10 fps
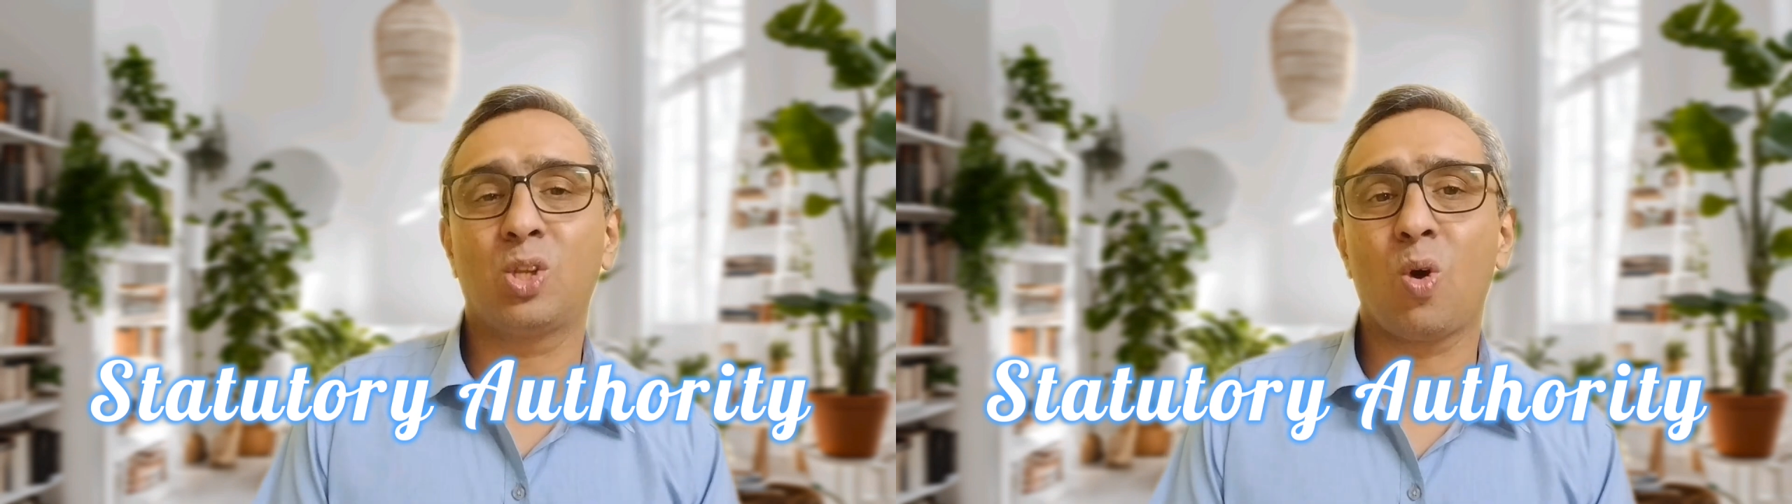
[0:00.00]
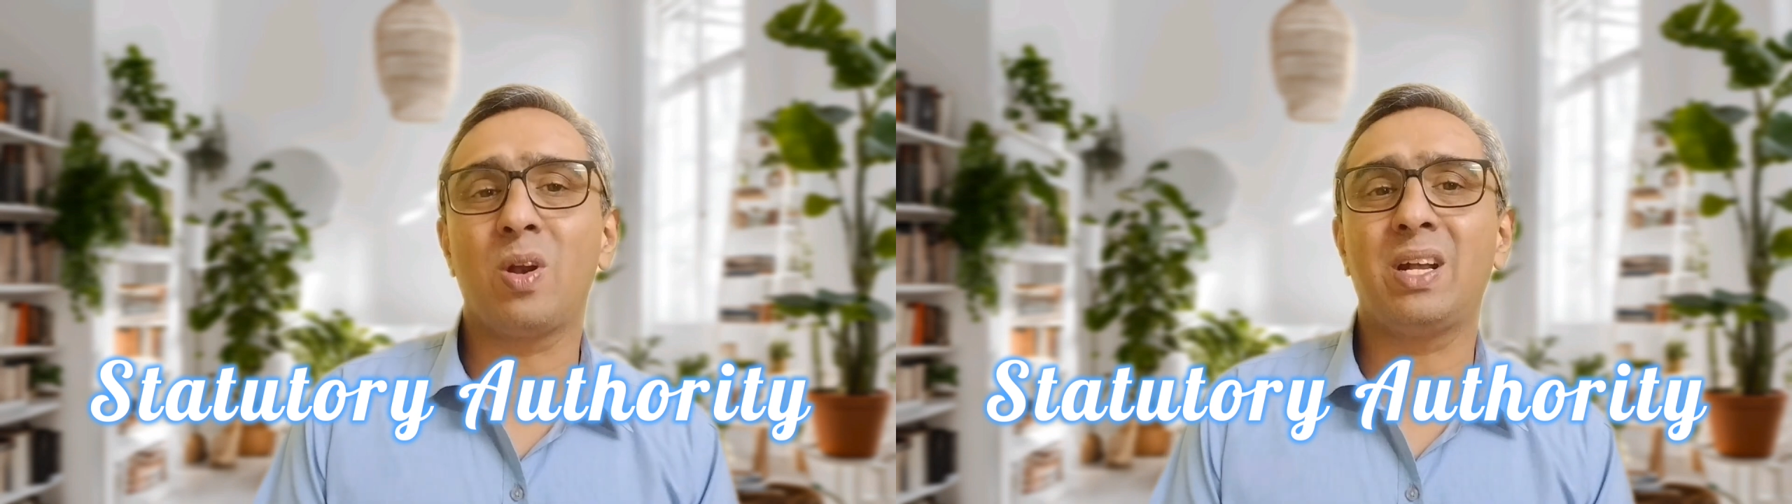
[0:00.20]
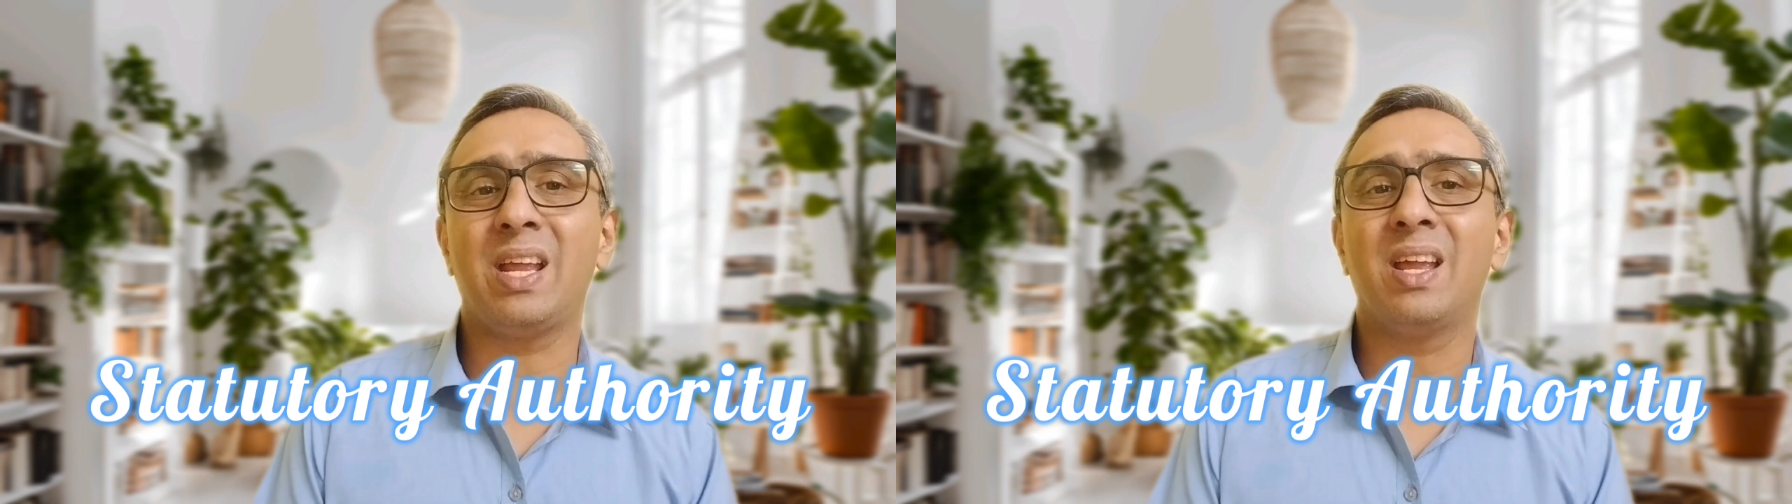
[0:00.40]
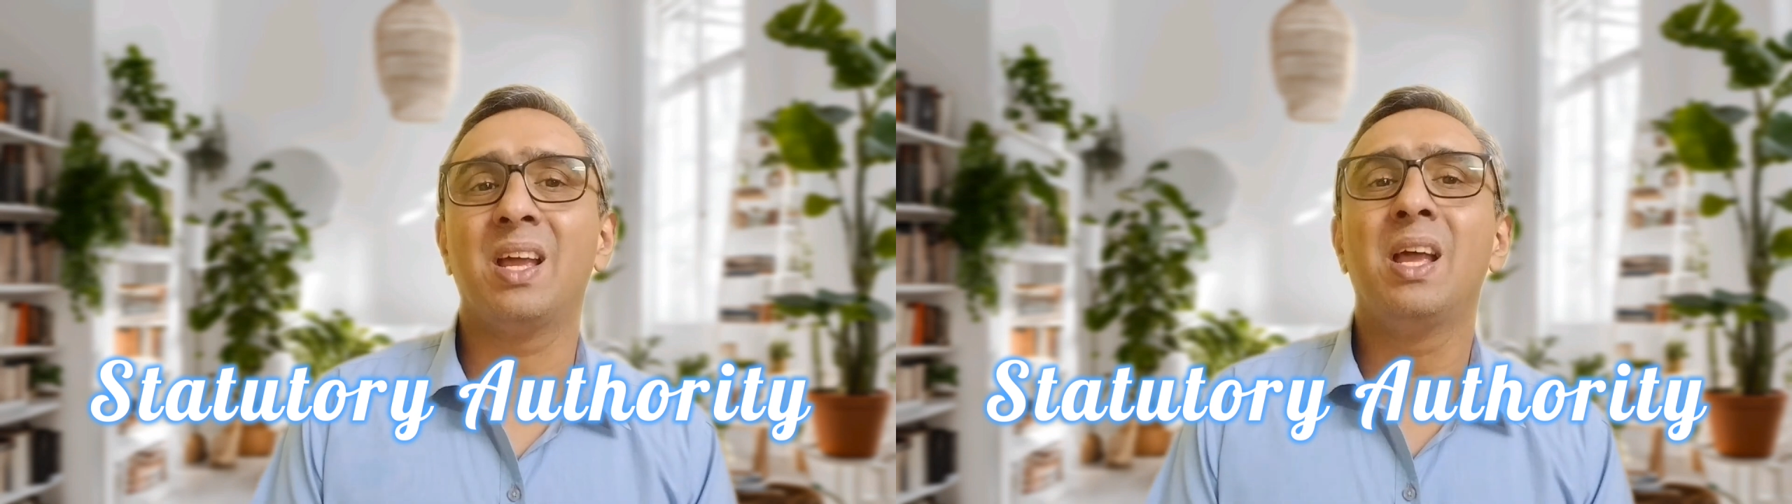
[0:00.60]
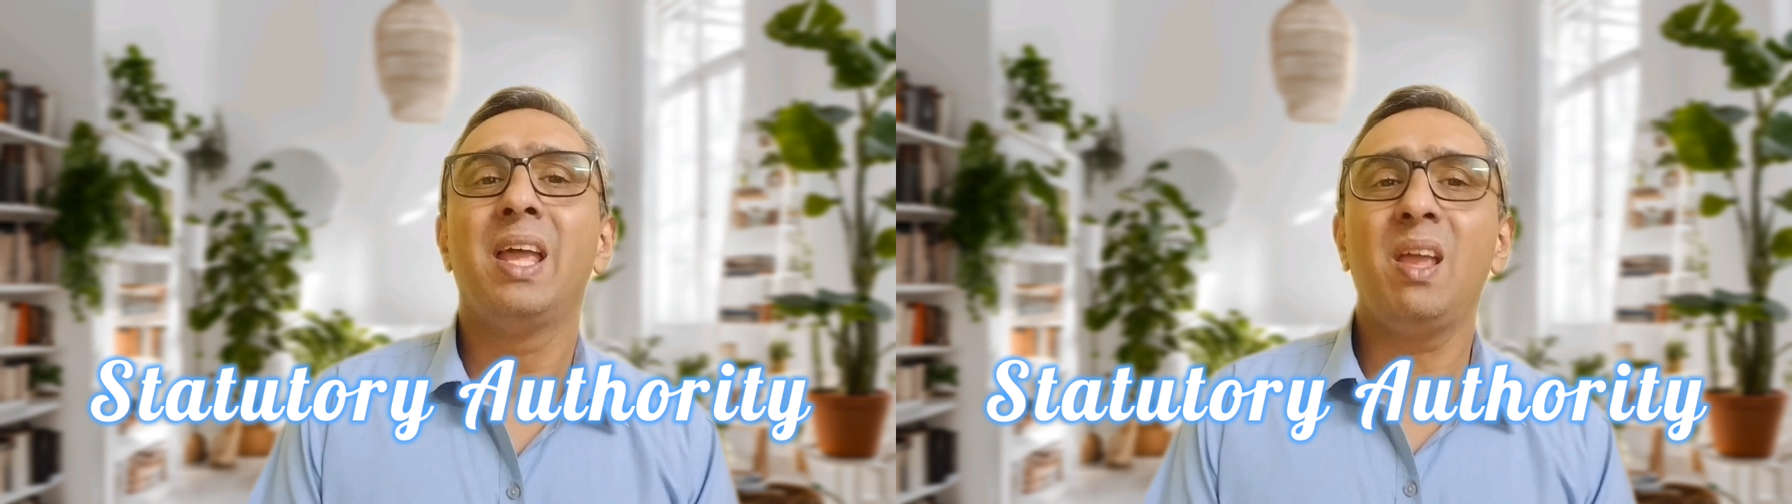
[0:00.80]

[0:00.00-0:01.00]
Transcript: authority.